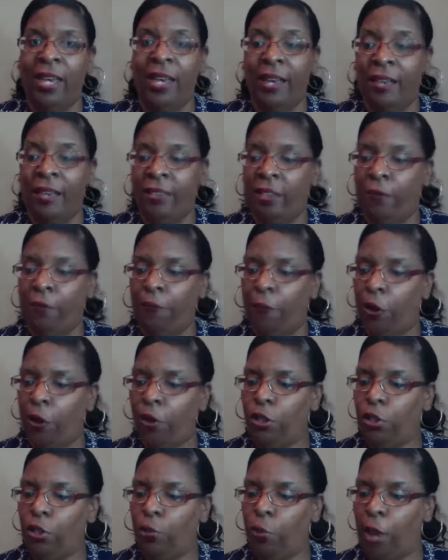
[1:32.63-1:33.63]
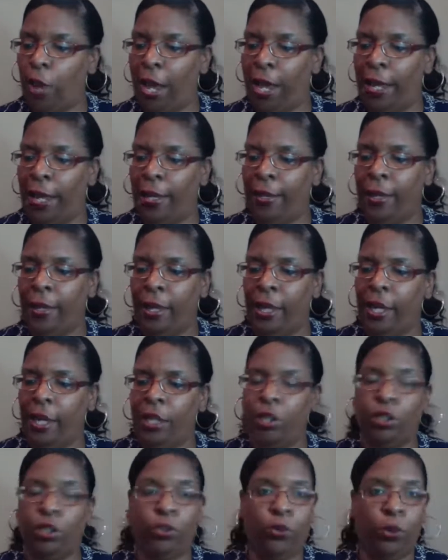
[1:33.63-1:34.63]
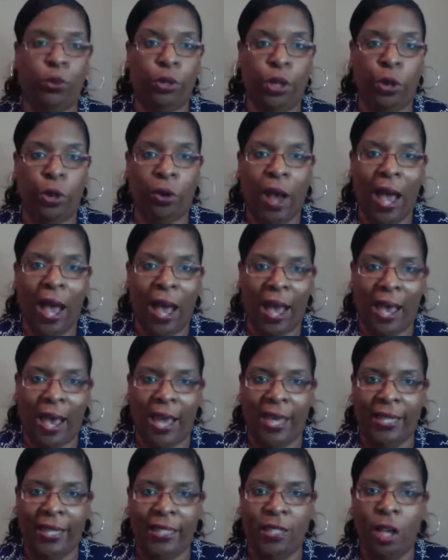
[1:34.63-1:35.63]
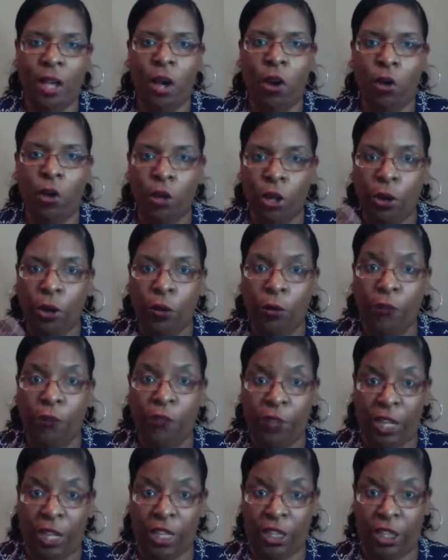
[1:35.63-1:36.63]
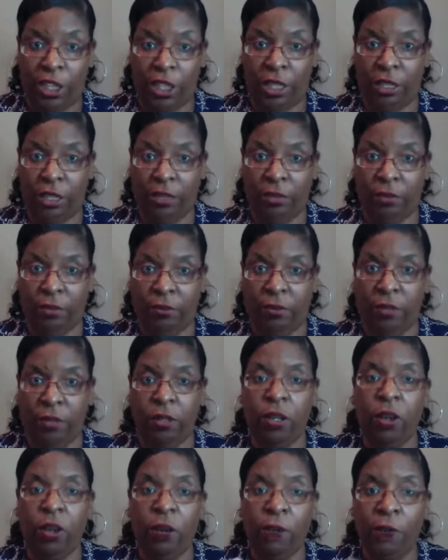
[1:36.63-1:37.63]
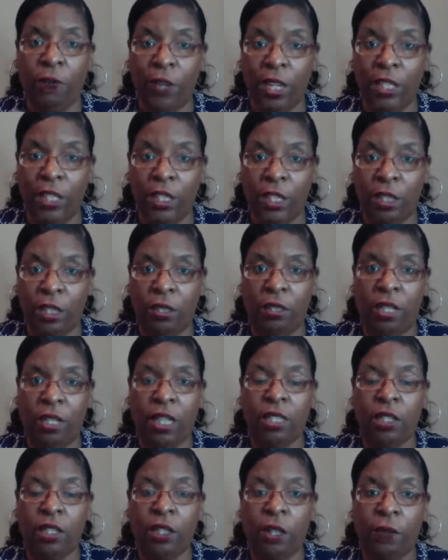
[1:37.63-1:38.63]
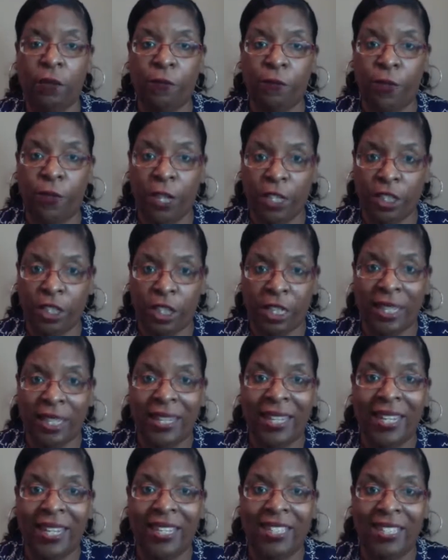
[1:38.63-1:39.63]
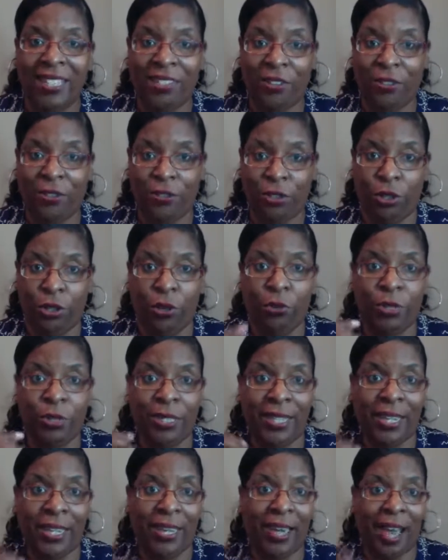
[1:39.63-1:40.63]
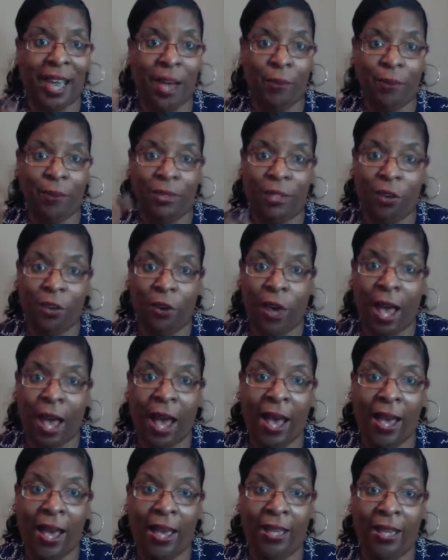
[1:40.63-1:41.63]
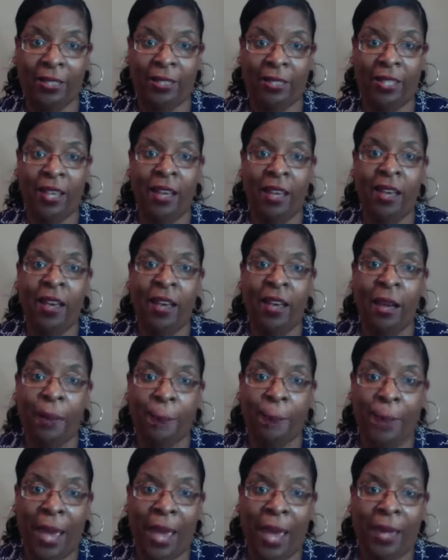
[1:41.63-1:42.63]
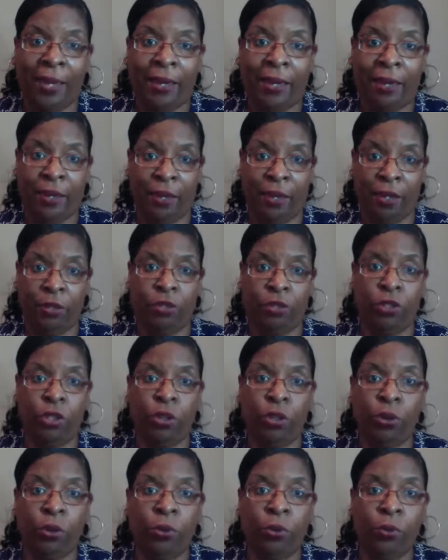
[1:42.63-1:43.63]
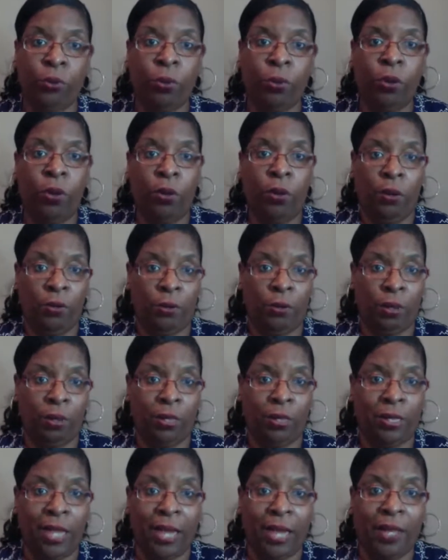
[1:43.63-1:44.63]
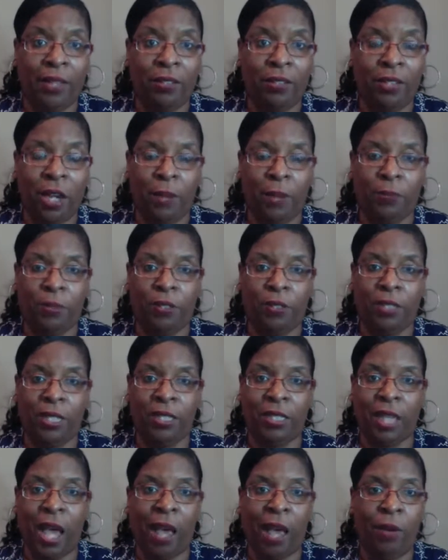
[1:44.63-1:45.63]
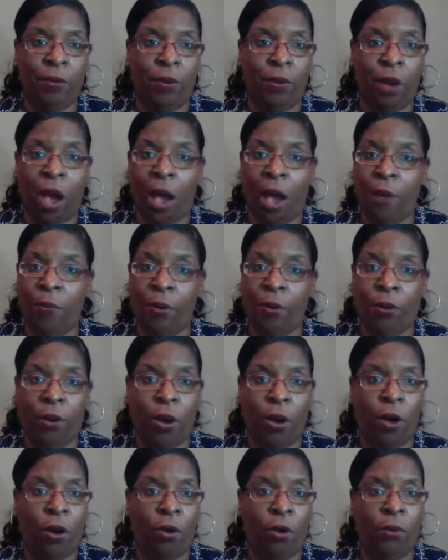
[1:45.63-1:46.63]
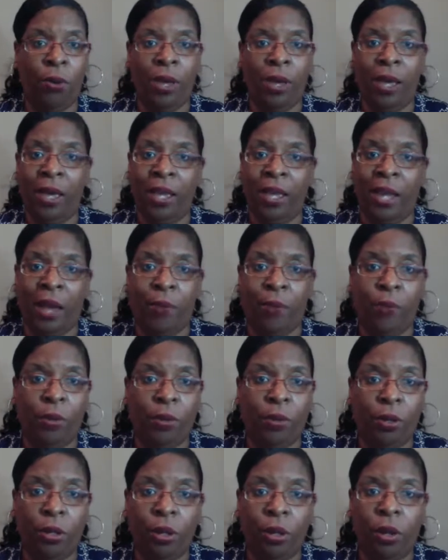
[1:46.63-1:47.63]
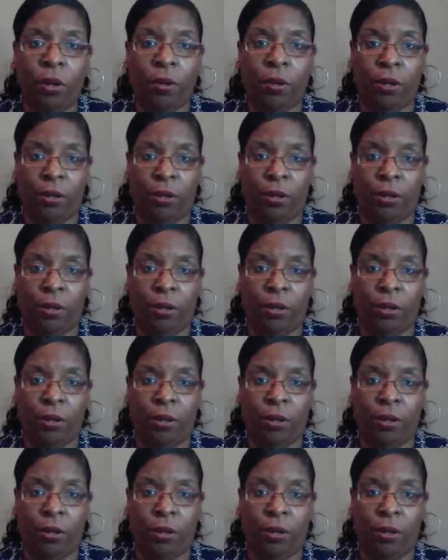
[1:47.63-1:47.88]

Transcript: The first way is through your eyes or your vision. Your vision. These are the vision listeners. You see God with your eyes. Habakkuk 2, the second chapter says, I will go and I will look